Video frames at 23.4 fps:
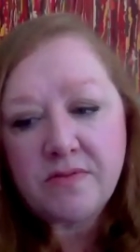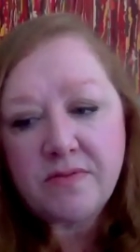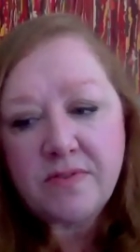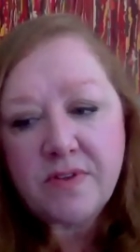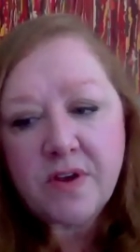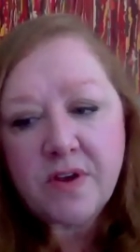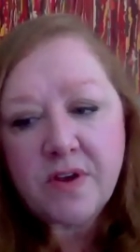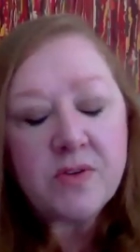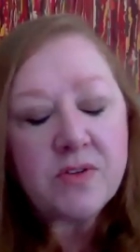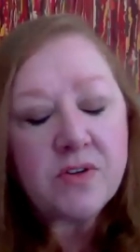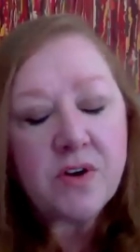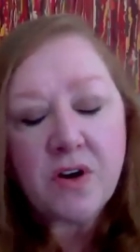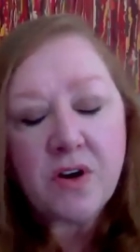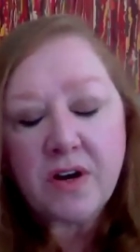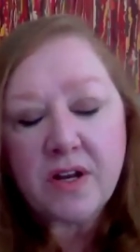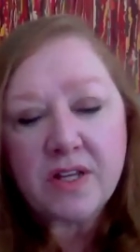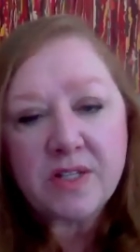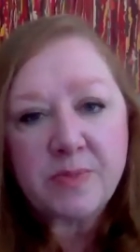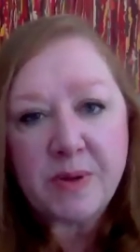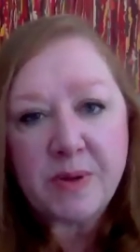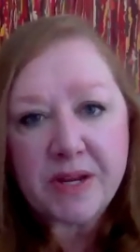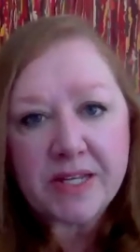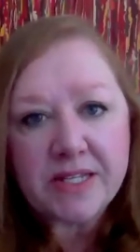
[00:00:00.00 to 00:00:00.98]
those aren't
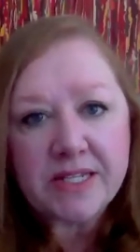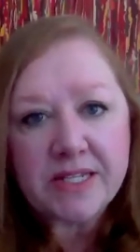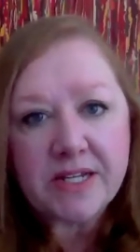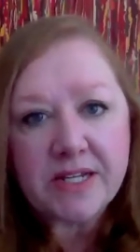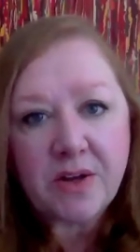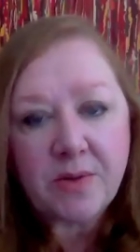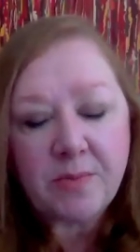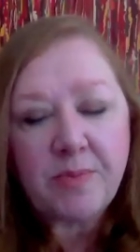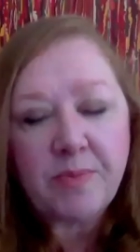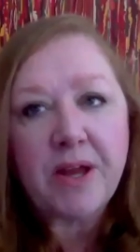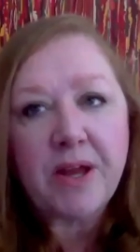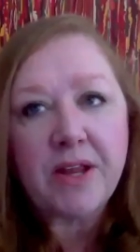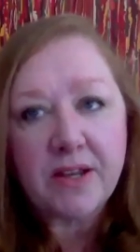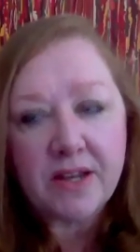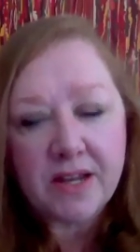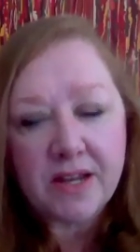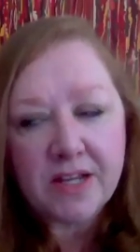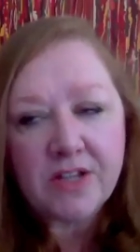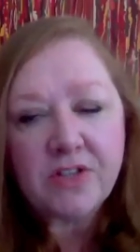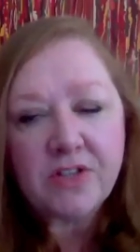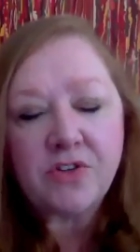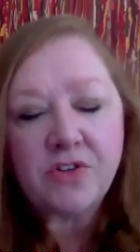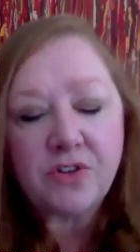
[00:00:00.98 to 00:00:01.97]
as big a deal, but
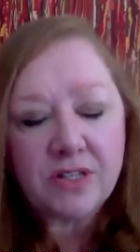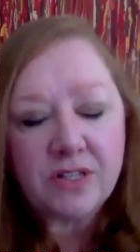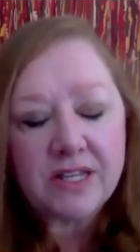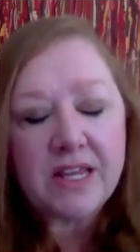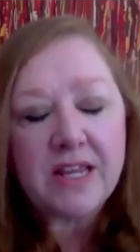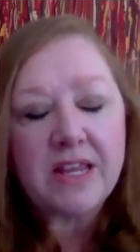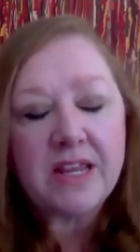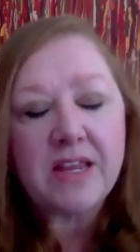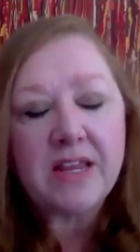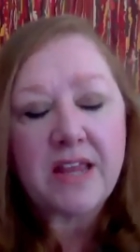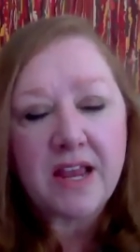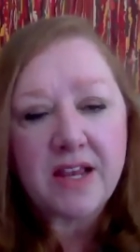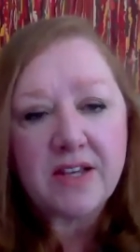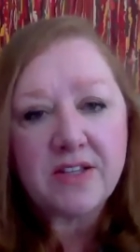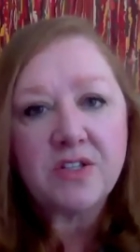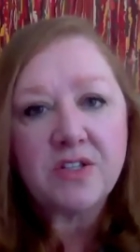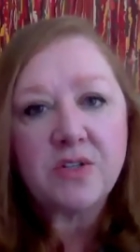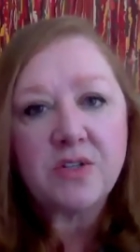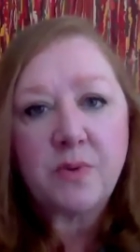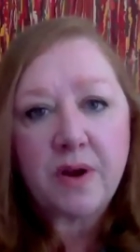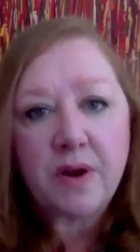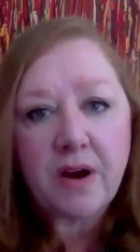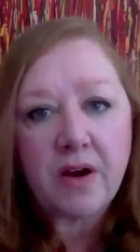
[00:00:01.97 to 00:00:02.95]
certainly
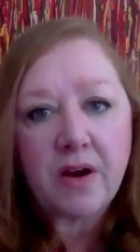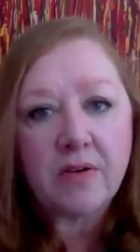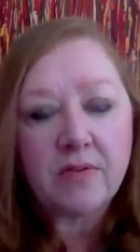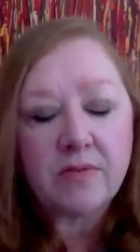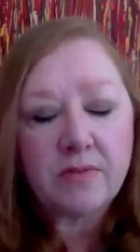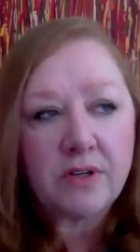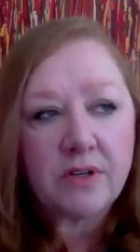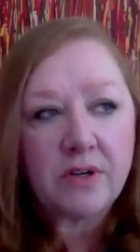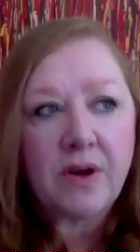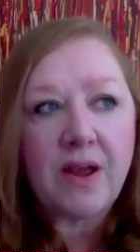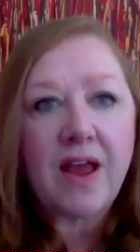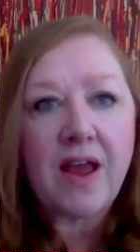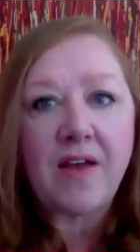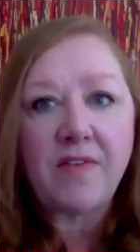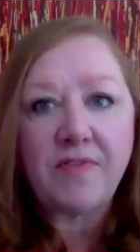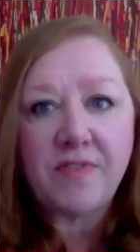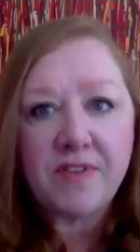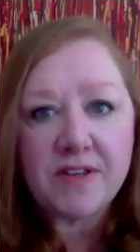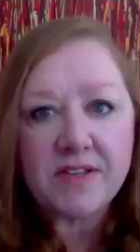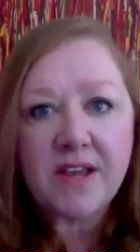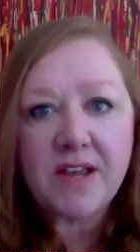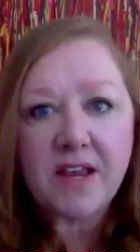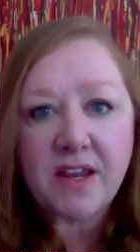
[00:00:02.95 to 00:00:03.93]
cases where half
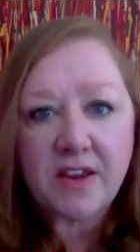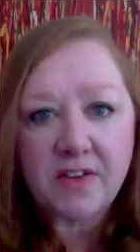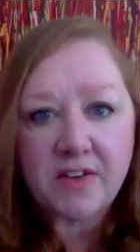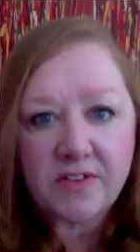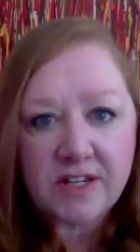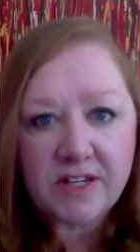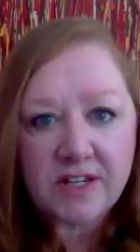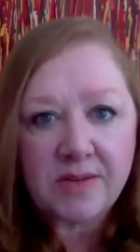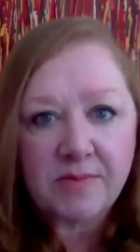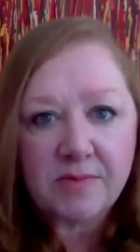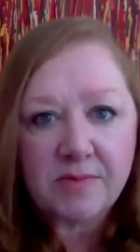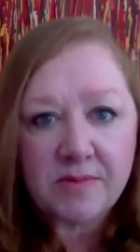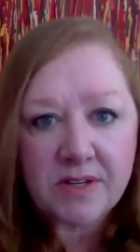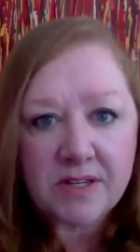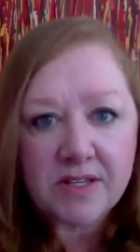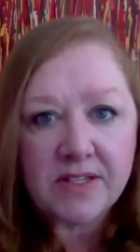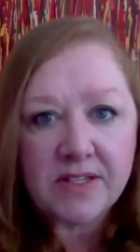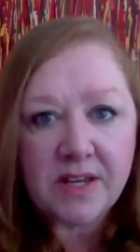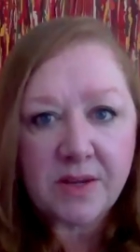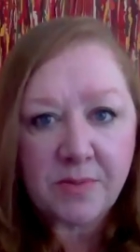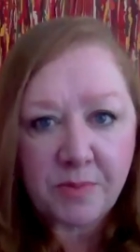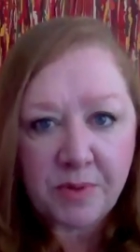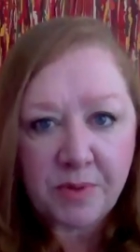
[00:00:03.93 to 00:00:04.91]
the executive team
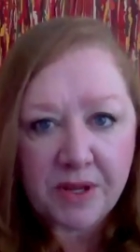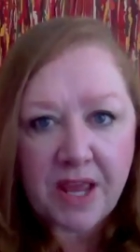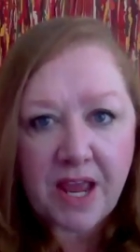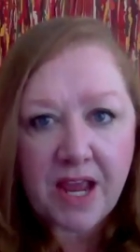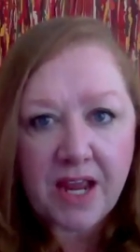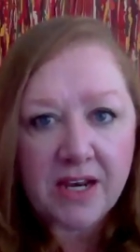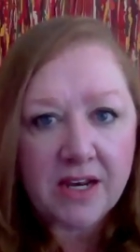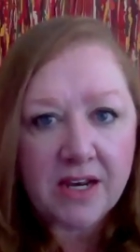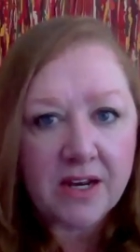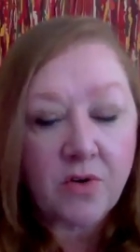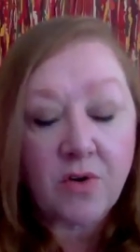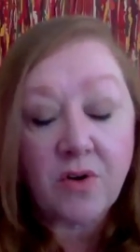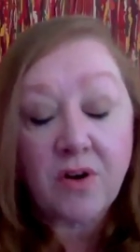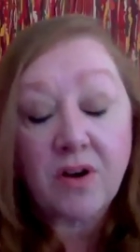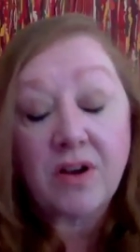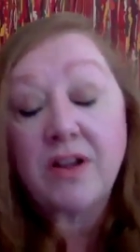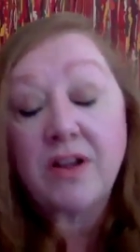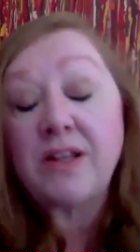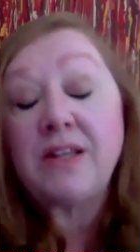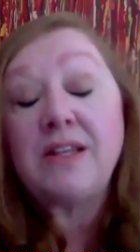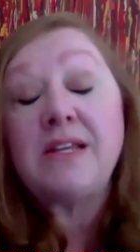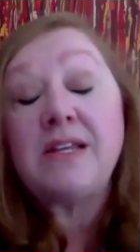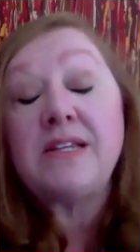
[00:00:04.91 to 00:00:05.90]
is implicated or
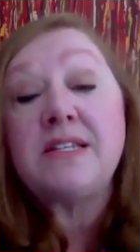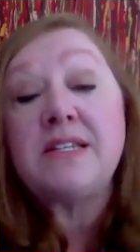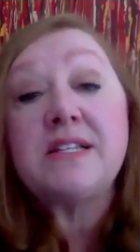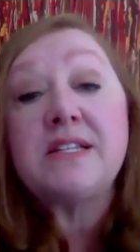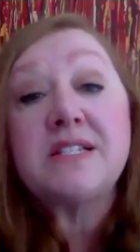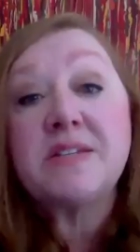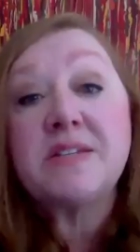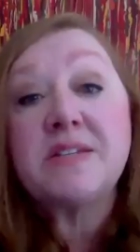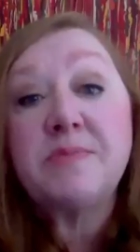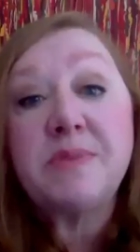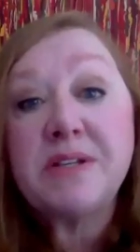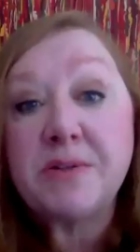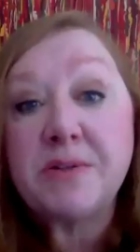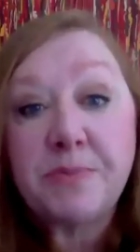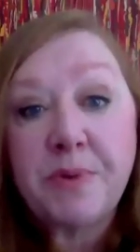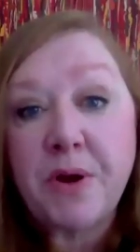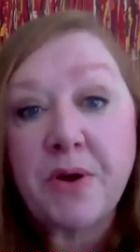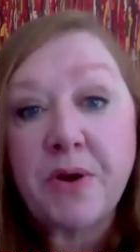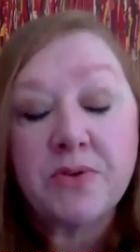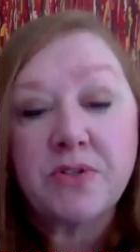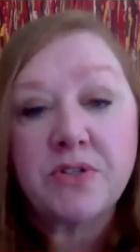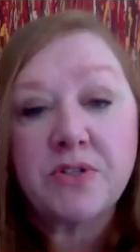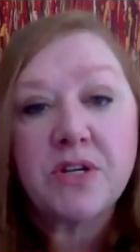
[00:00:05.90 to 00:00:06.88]
at least needs to be
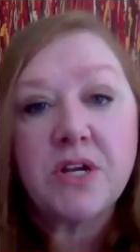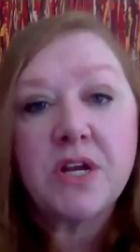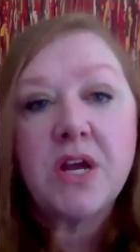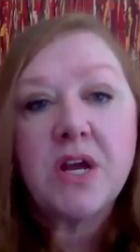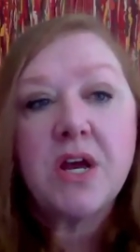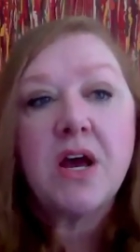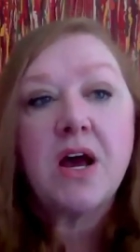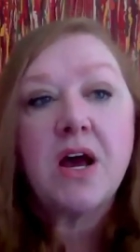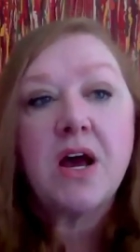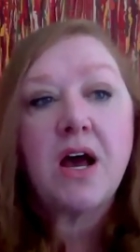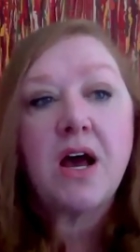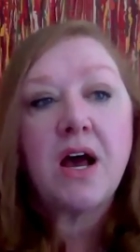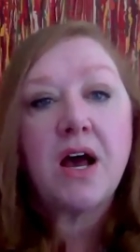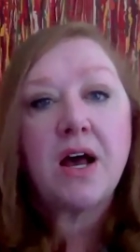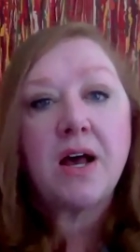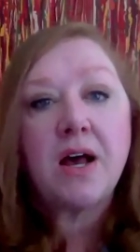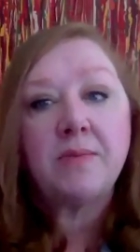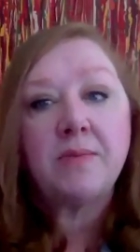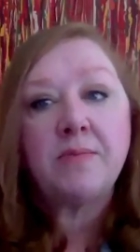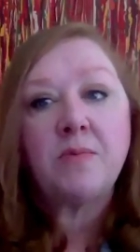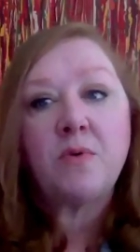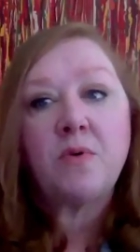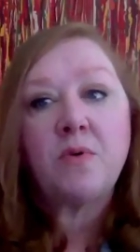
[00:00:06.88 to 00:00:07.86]
deposed,
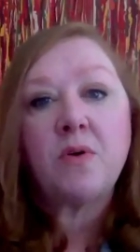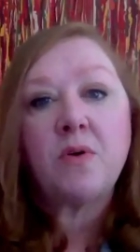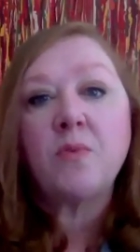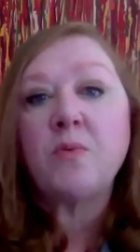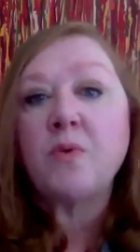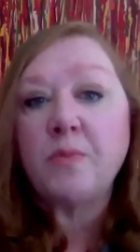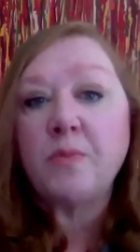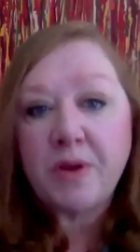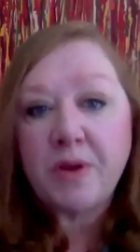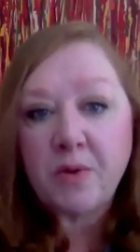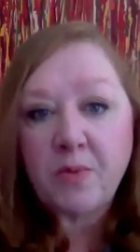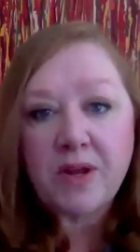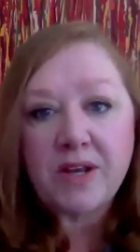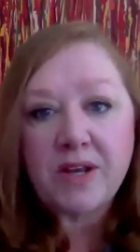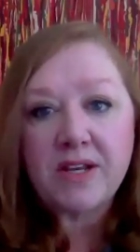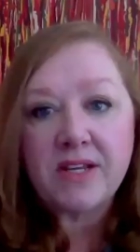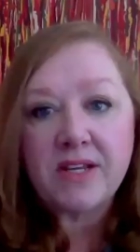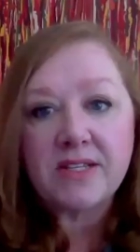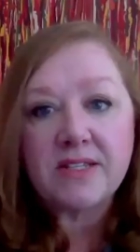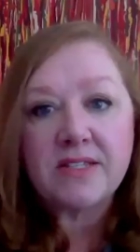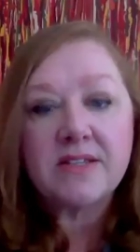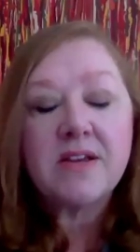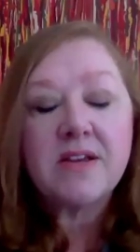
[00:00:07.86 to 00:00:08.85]
or will be a
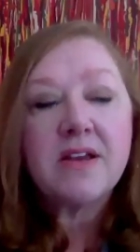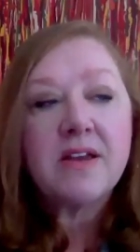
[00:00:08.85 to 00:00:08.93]
witness.